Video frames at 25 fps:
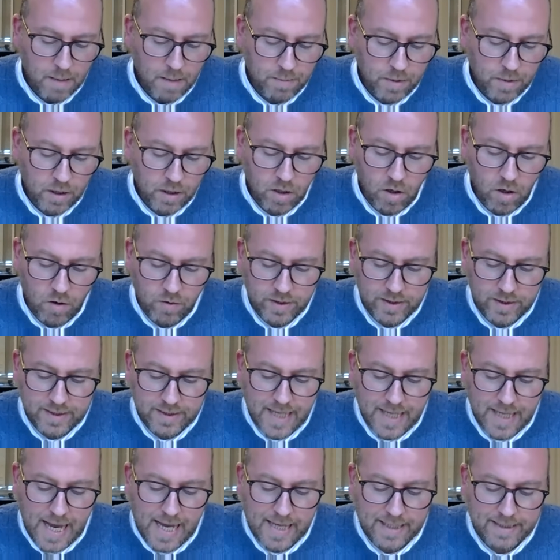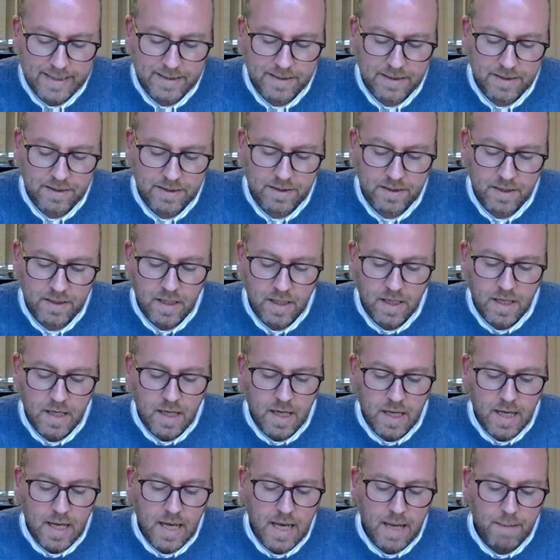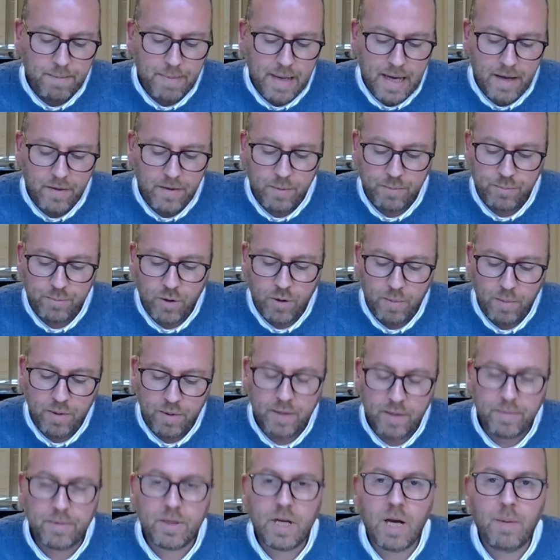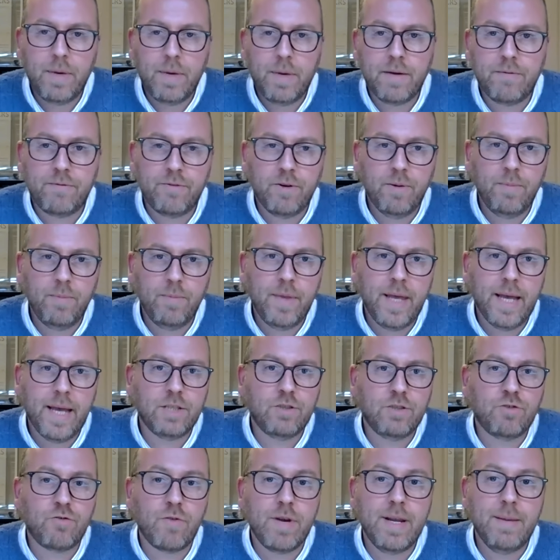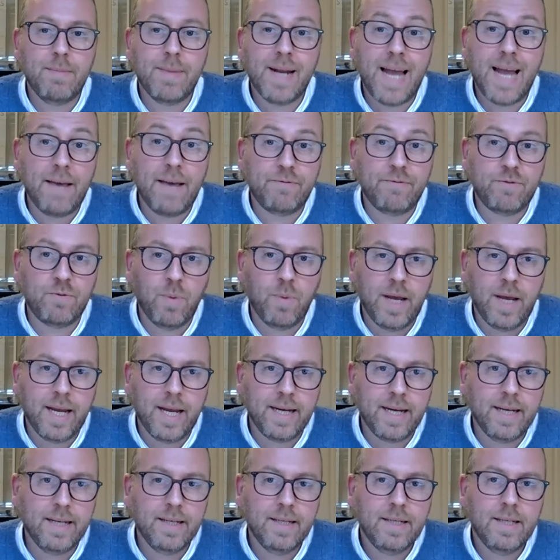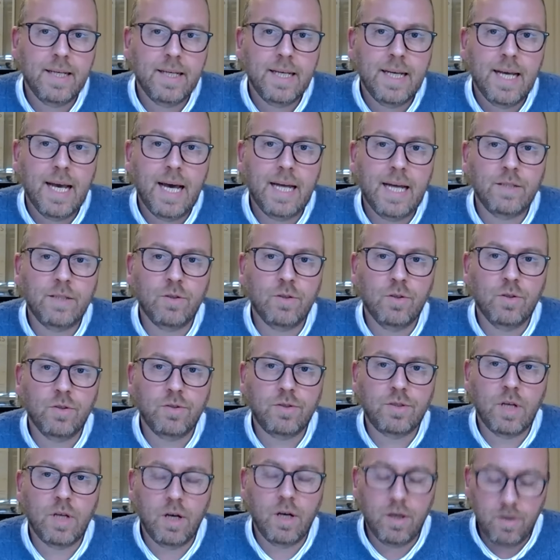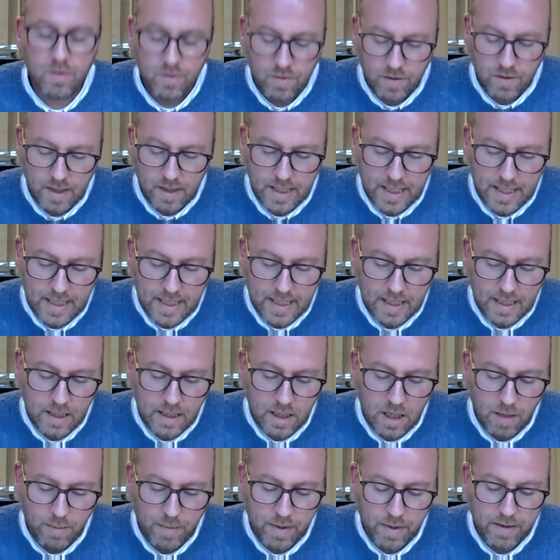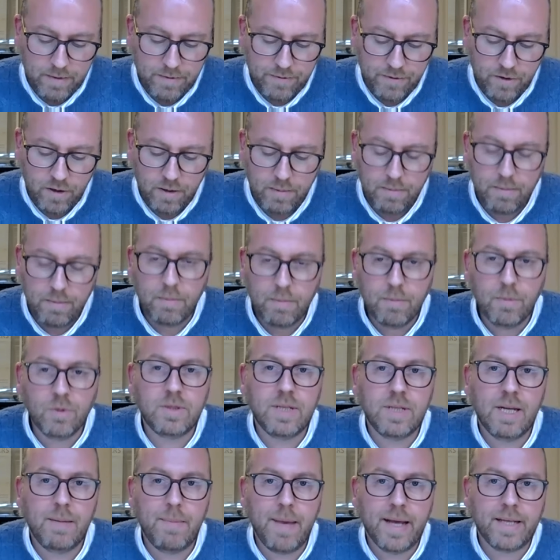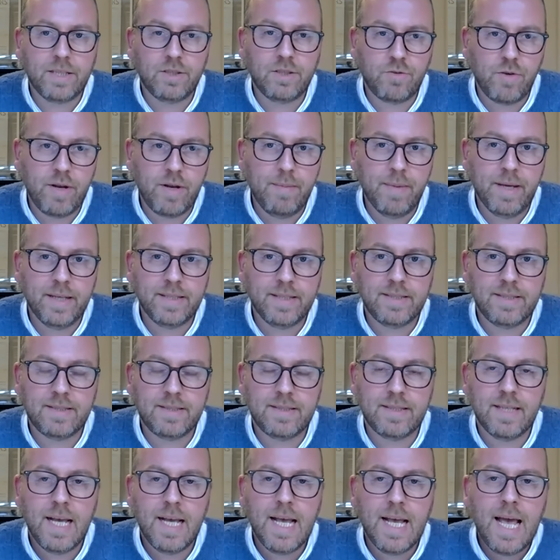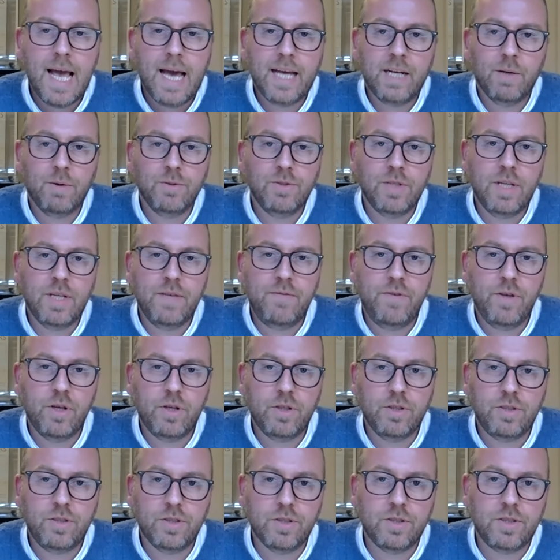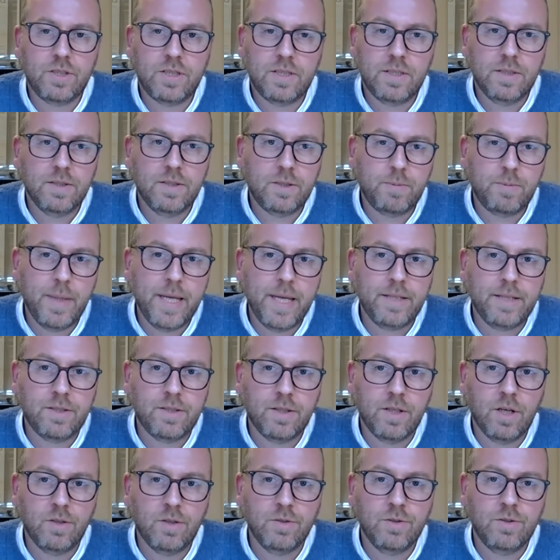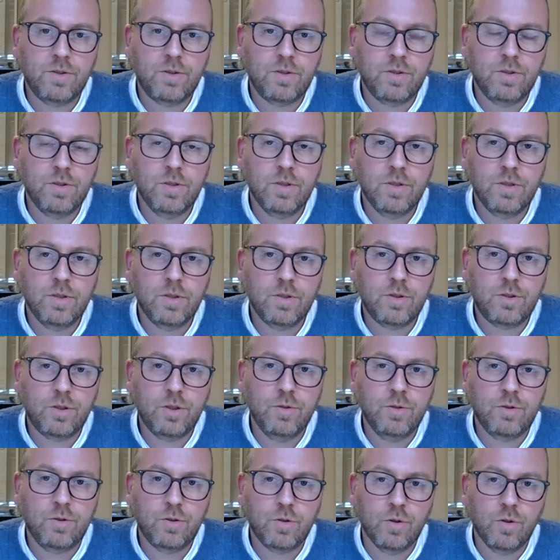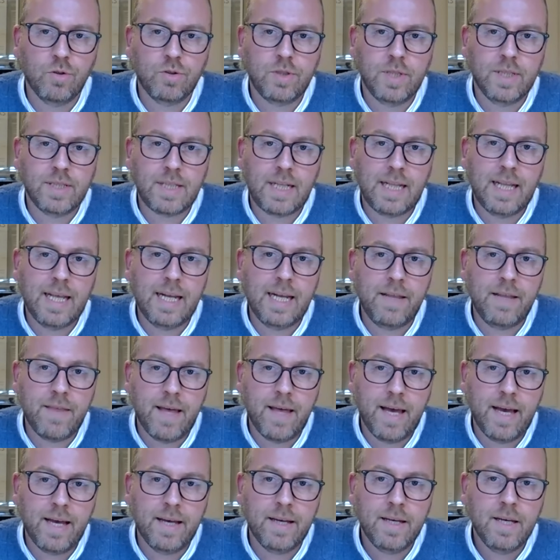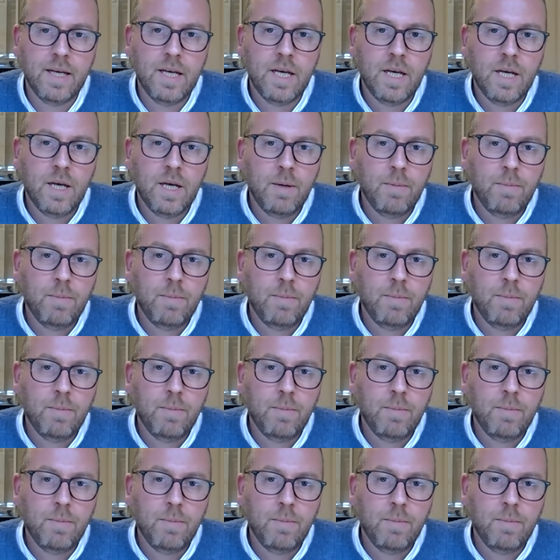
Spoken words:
But Lawrence asks about the problem coming from the extreme left wing, and also coming from Muslim extremists. And I wondered if you could just speak to those two sources. Clearly, it's